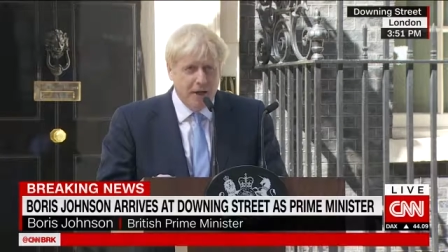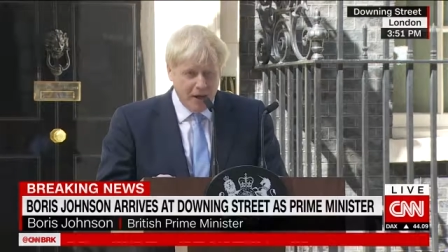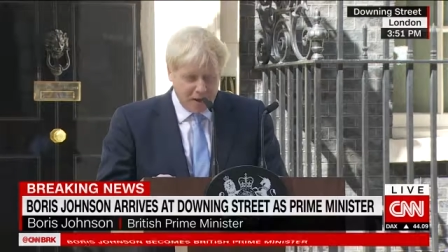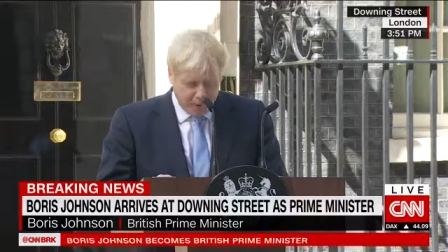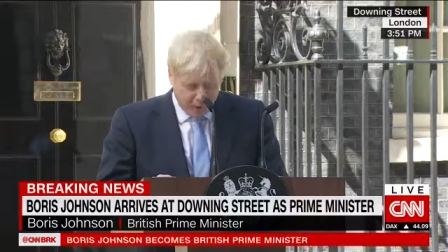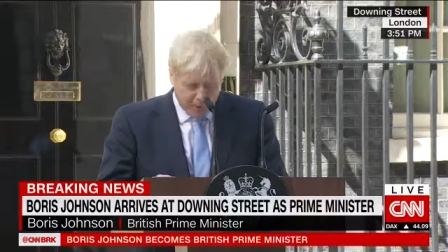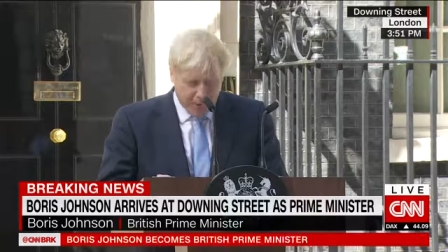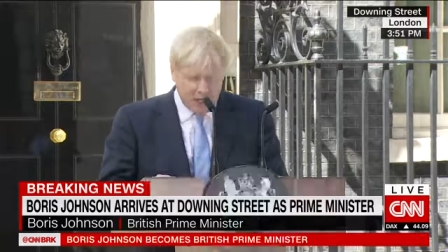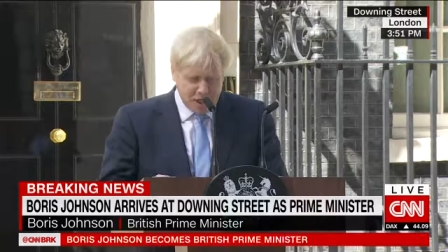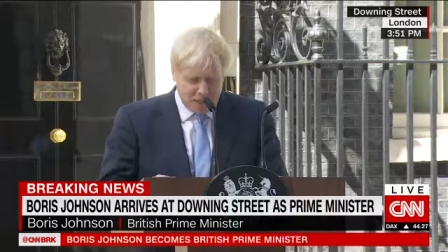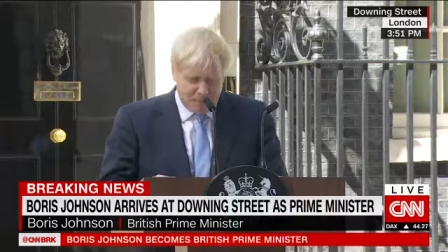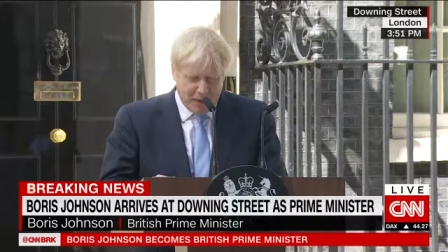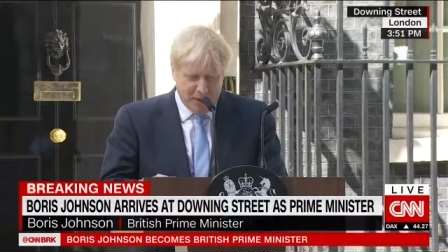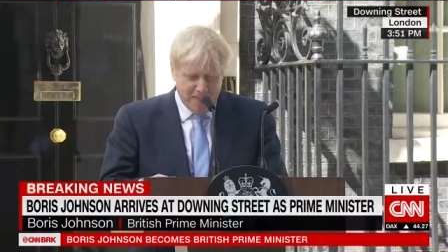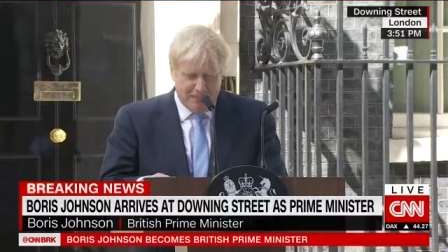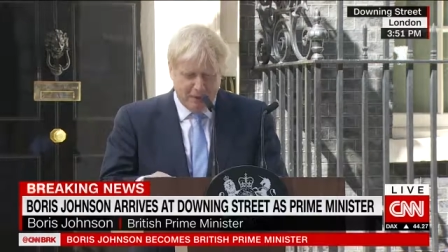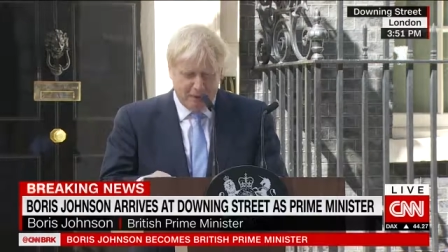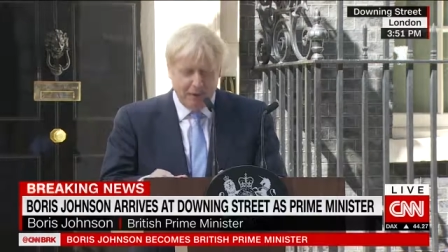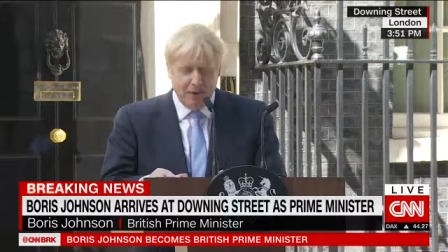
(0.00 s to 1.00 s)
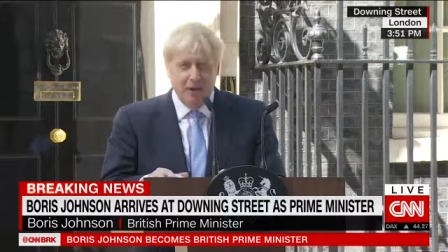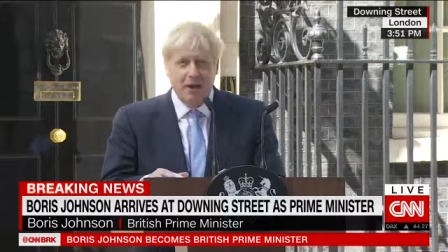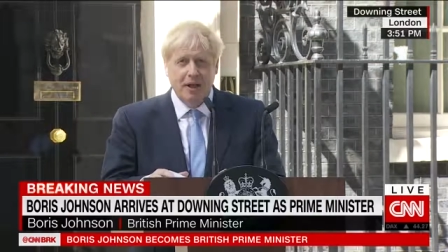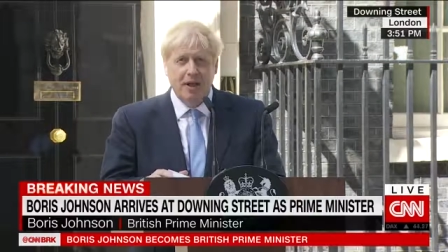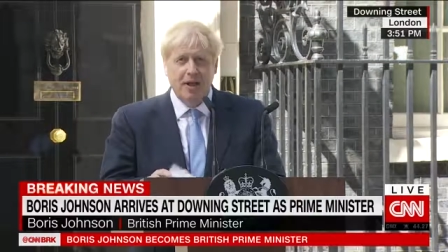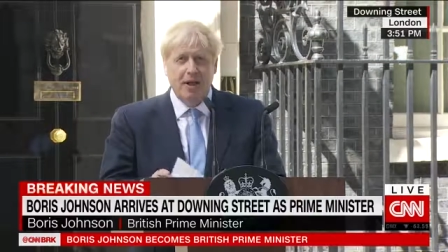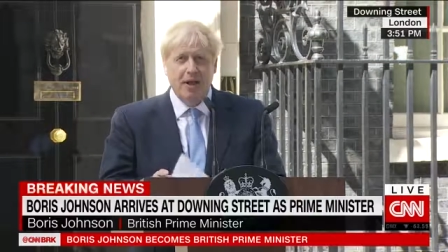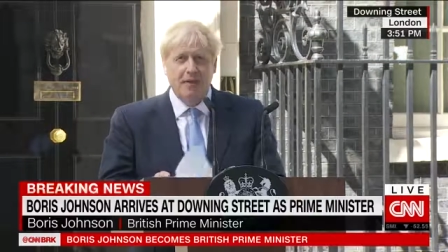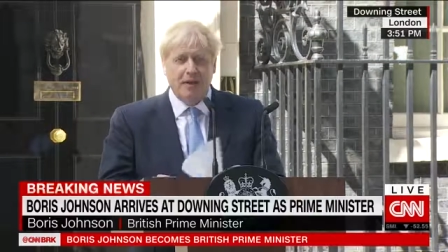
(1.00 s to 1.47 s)
the British people,
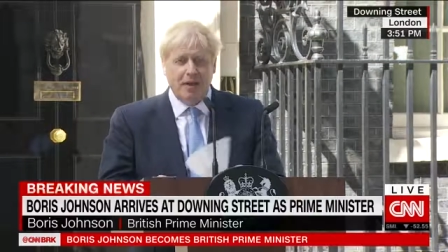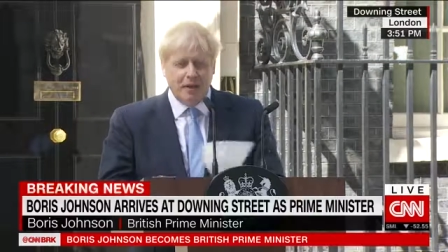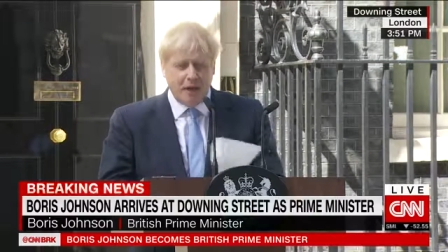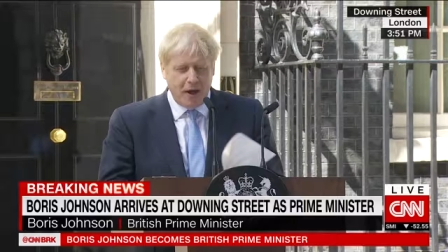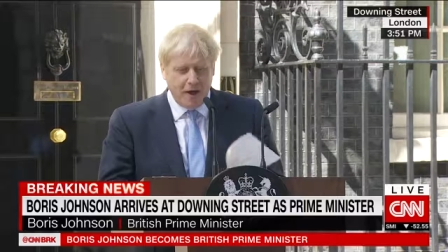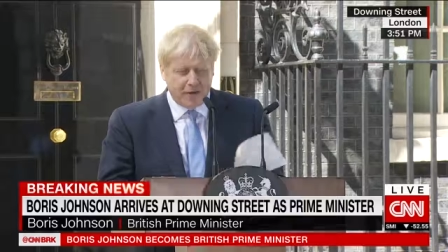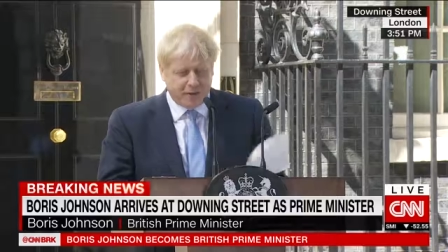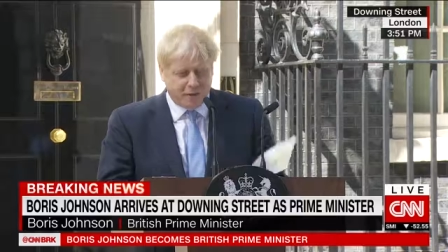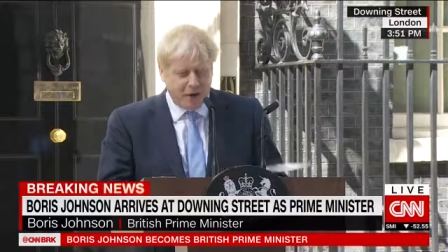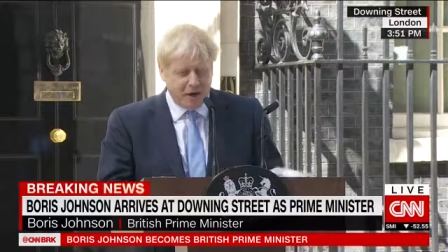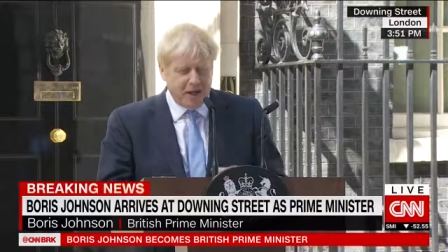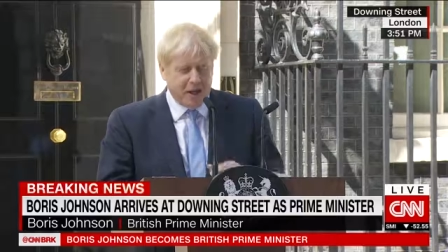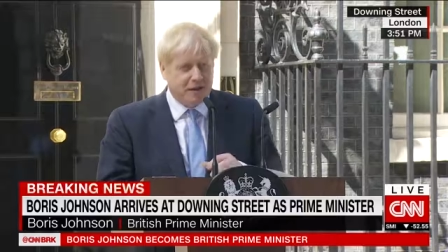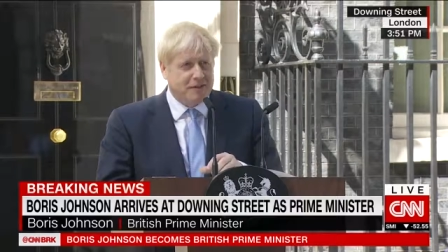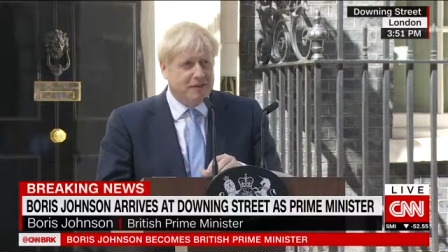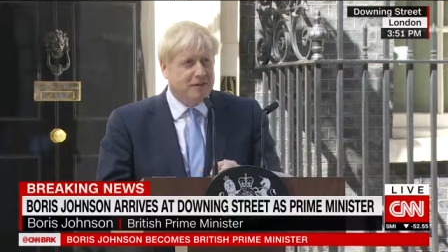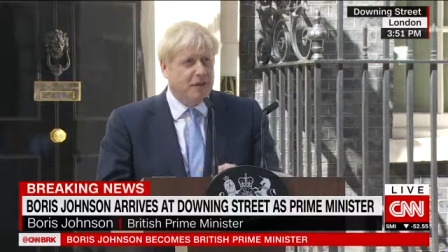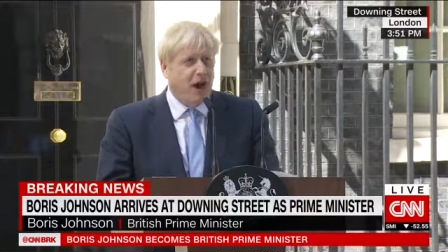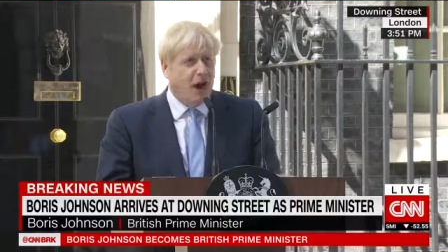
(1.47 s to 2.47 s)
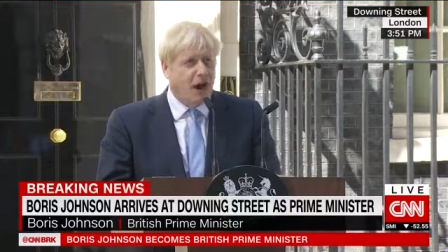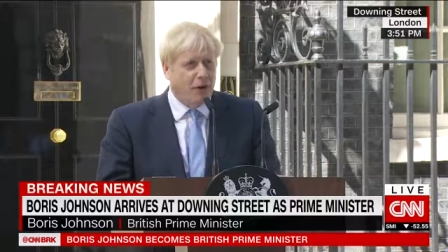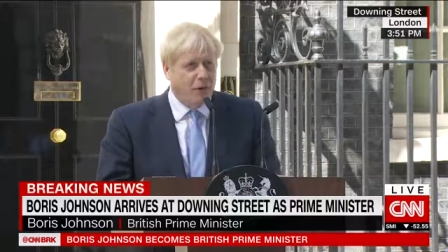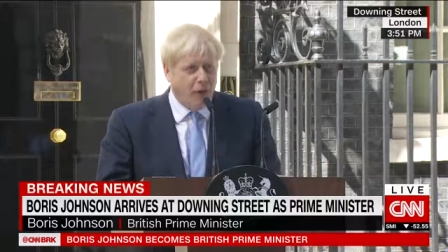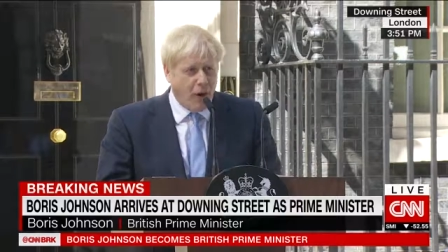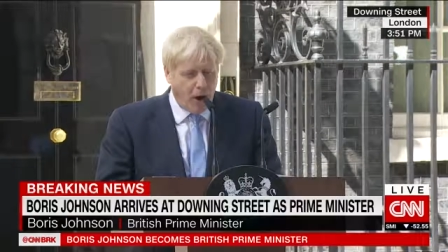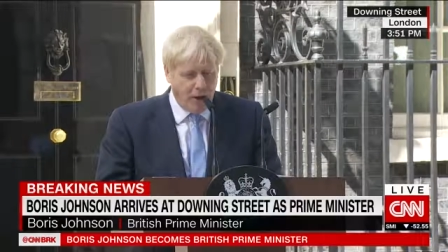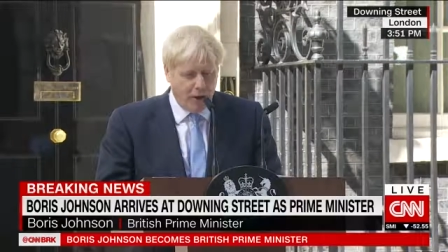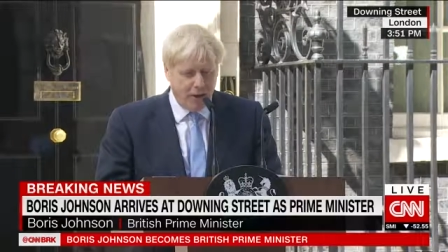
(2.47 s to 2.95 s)
that those critics are
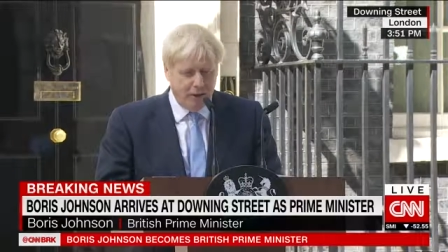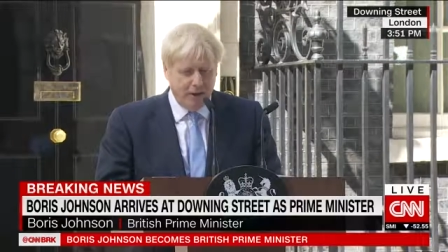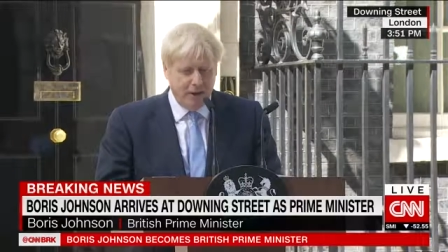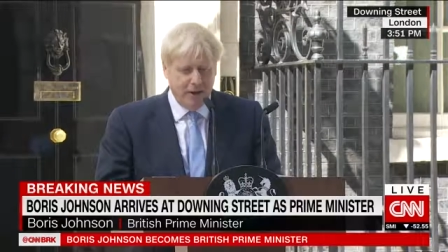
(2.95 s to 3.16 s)
wrong.